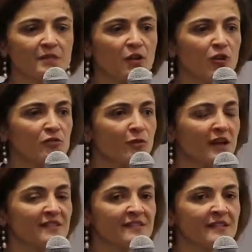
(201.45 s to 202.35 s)
because we
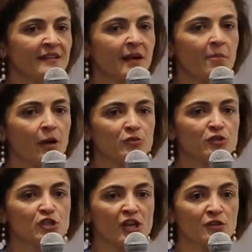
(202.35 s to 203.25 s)
are thinking
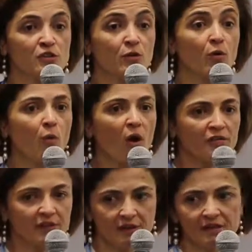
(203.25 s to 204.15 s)
about changing
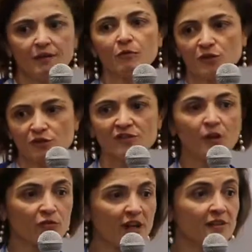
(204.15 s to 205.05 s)
water, which is
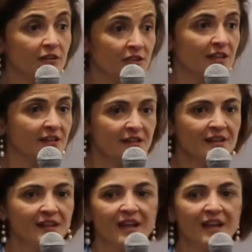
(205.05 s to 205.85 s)
already clean,